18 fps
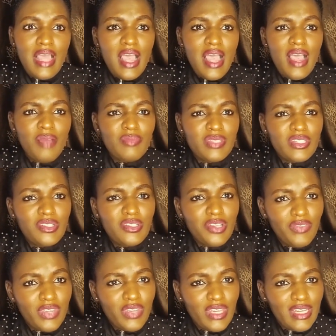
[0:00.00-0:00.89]
I'm still
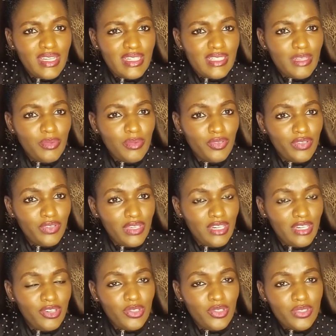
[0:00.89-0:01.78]
giving an example of
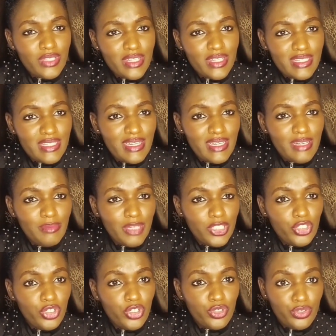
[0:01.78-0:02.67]
Hillary because that's the name I
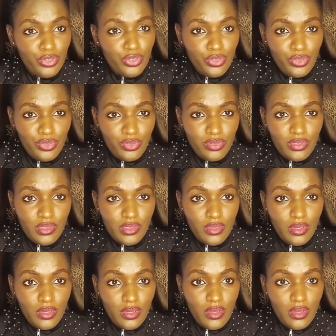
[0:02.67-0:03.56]
chose to use.